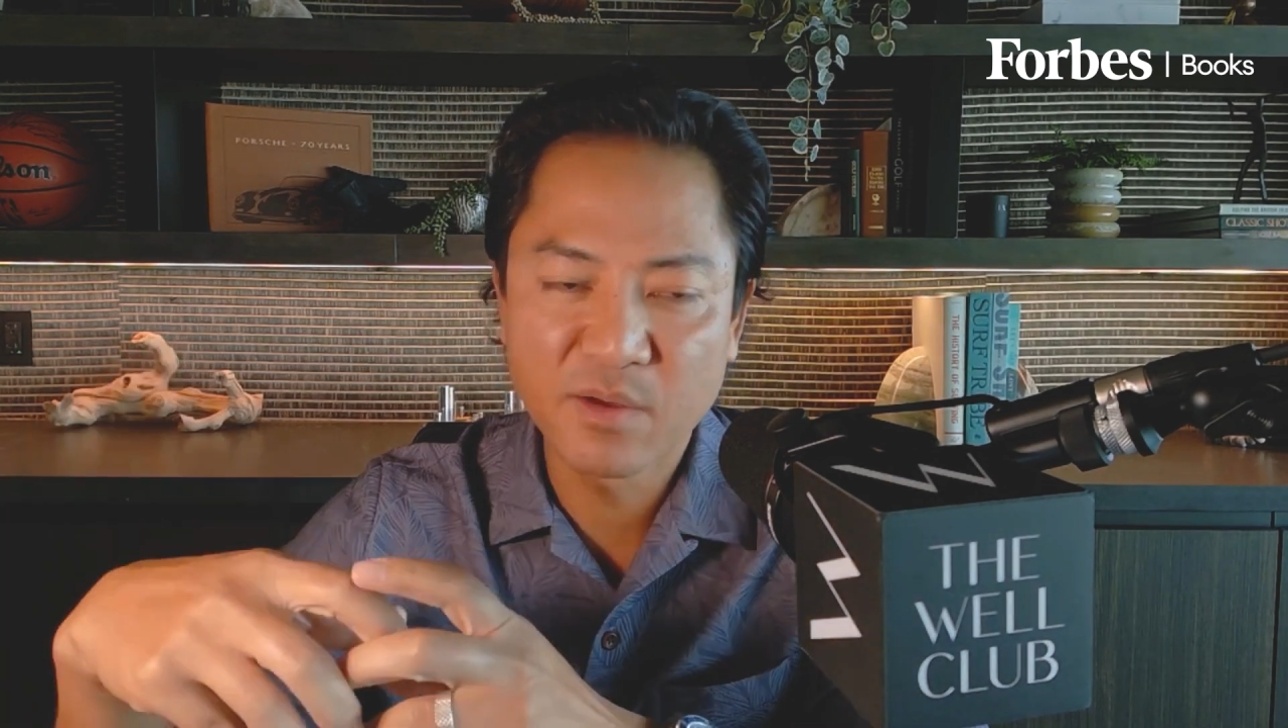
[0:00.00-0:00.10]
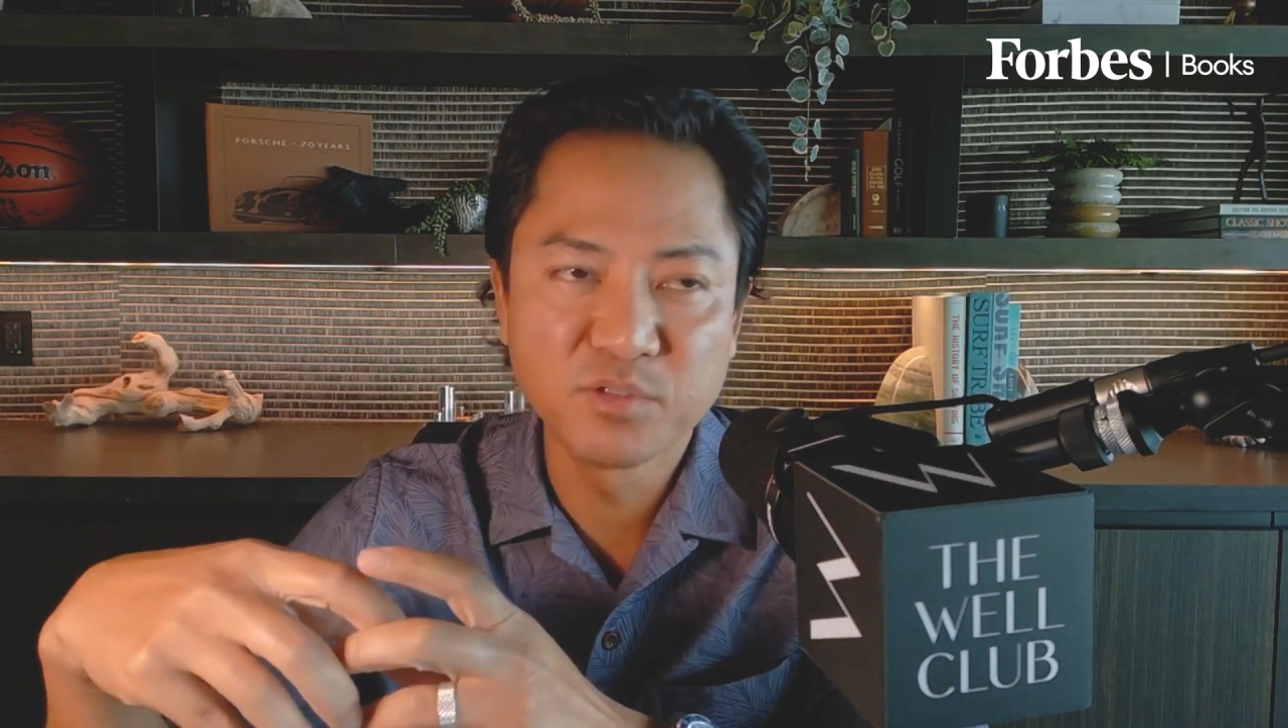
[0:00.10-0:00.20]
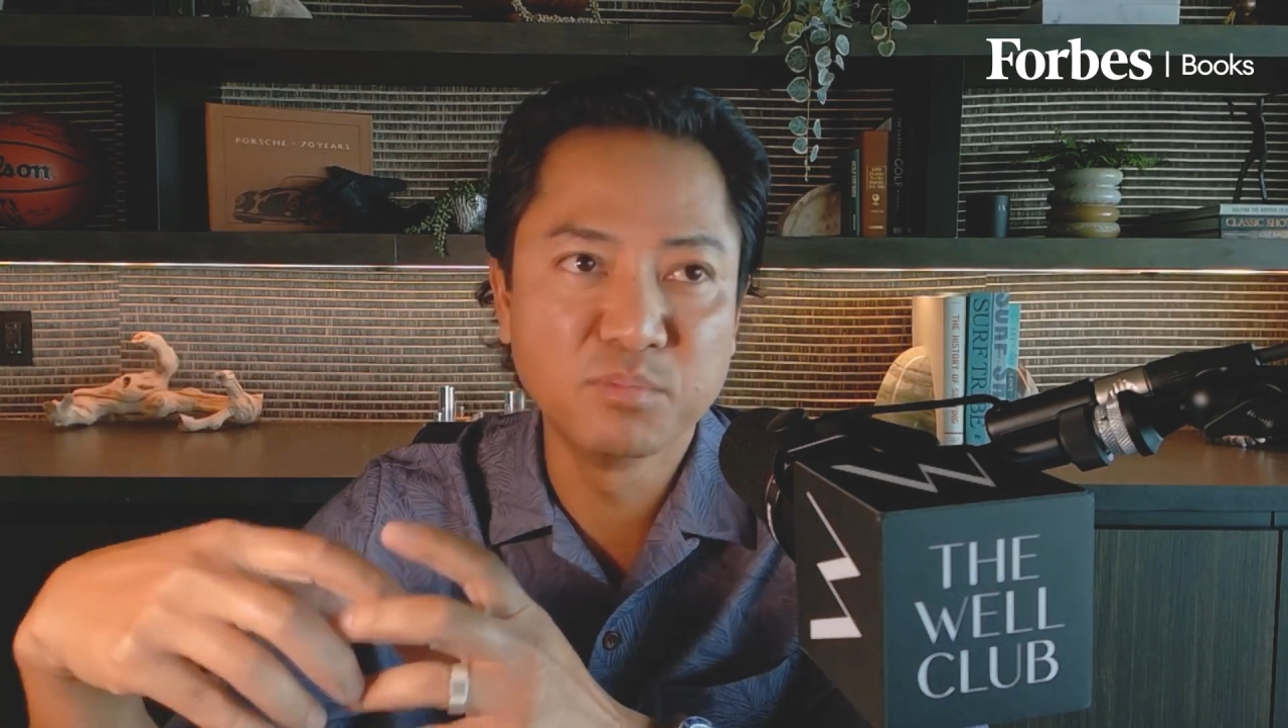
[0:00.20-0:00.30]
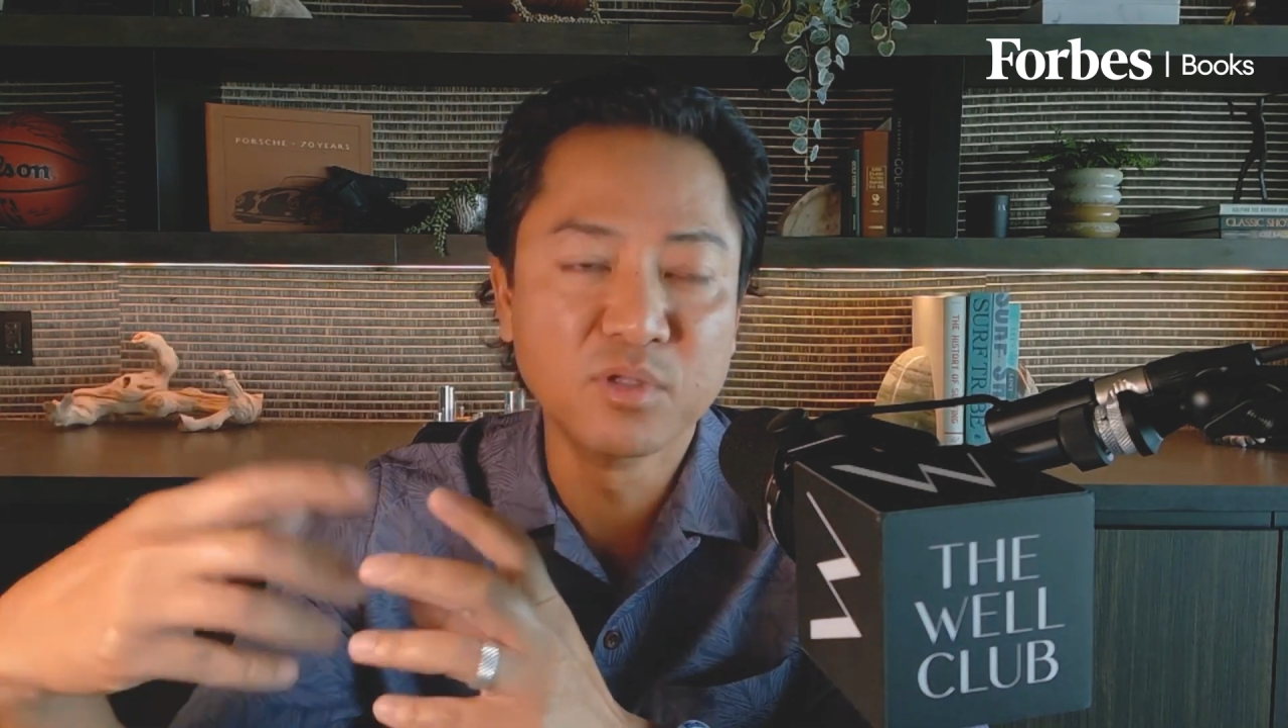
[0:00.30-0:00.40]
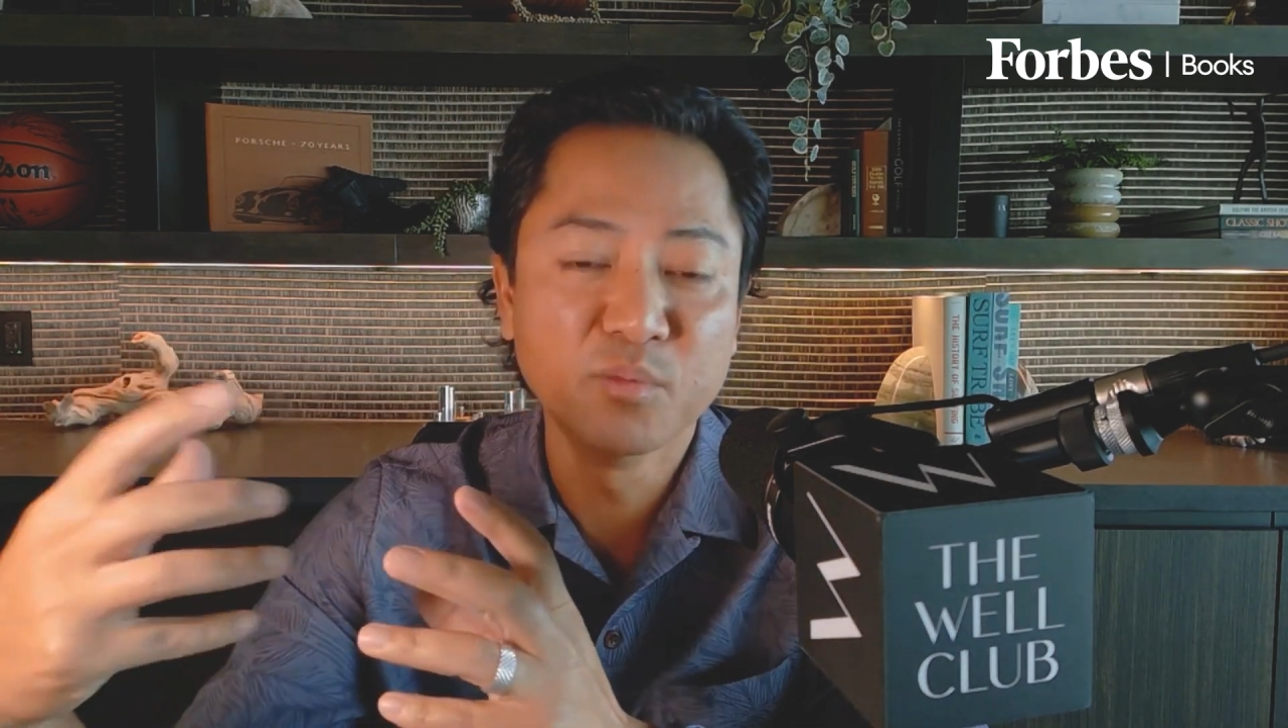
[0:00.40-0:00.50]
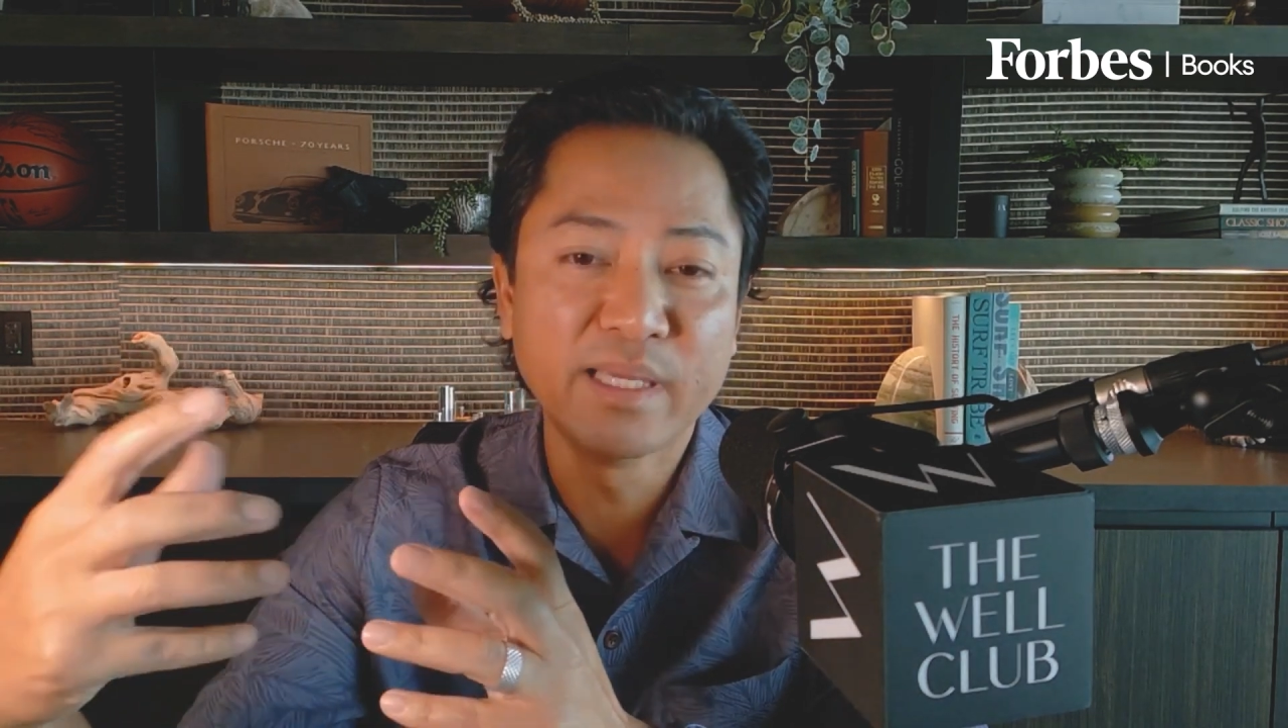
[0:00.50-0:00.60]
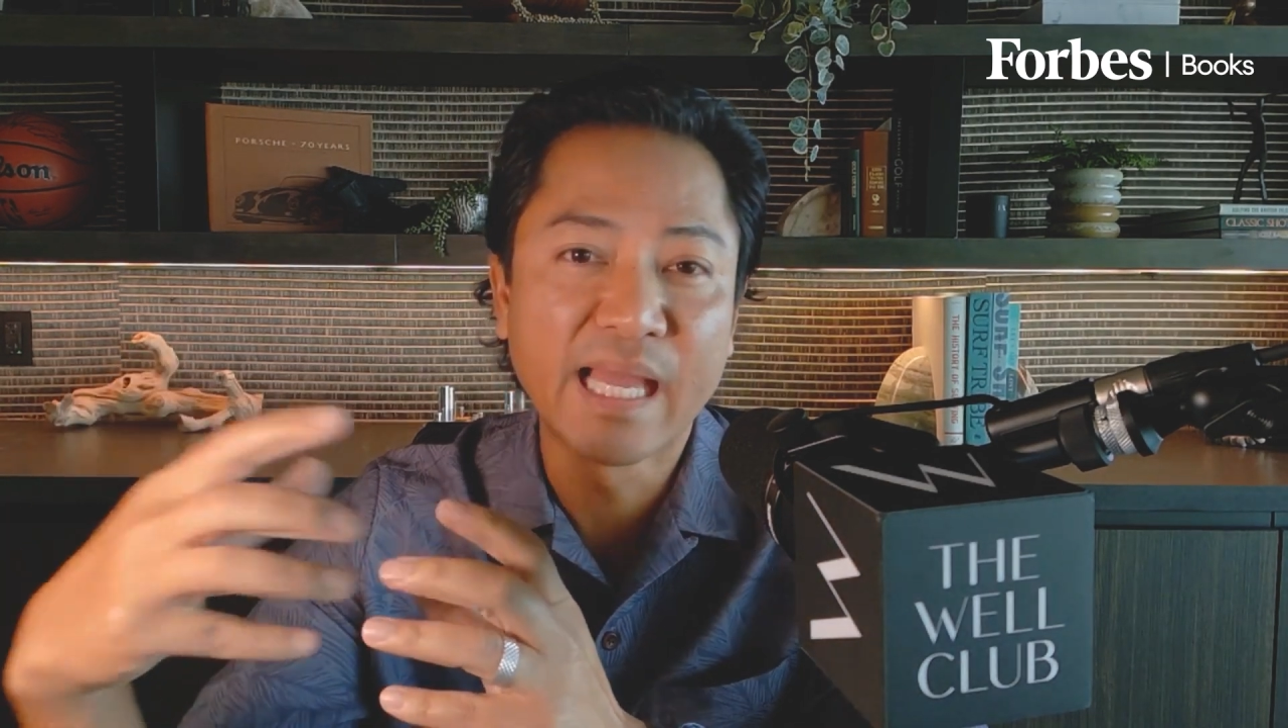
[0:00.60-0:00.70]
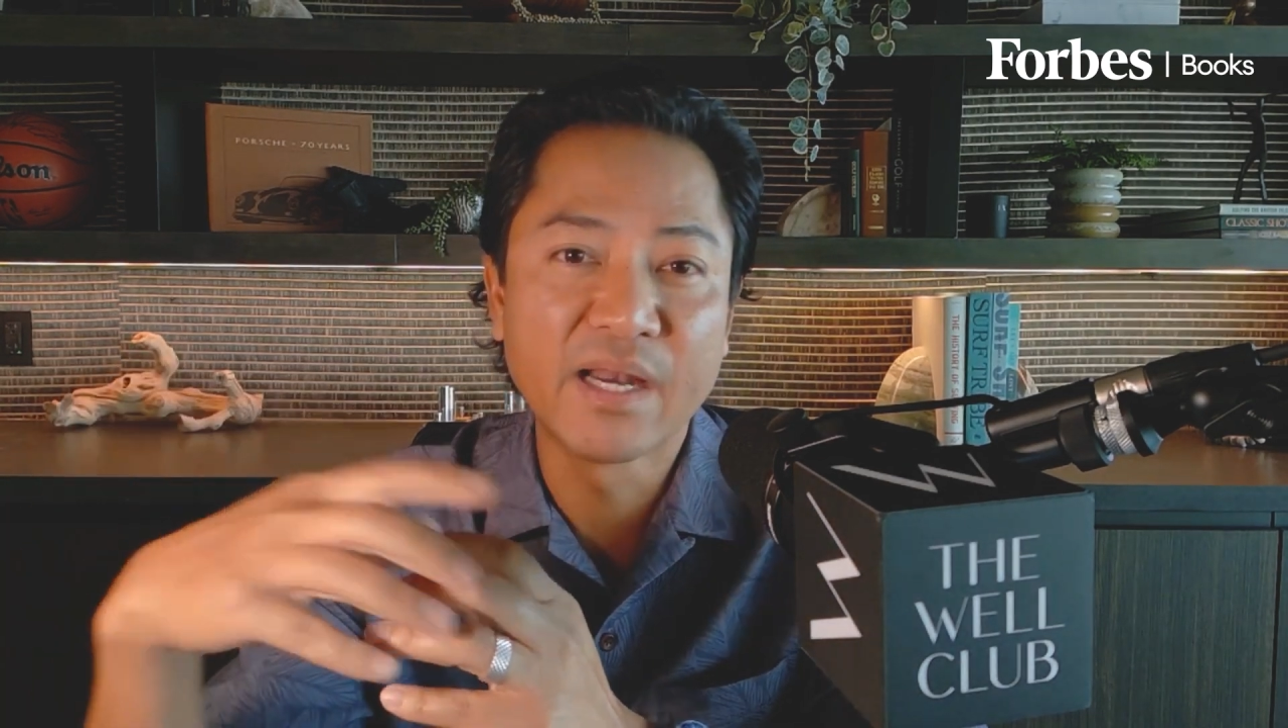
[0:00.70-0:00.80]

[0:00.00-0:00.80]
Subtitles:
was blooming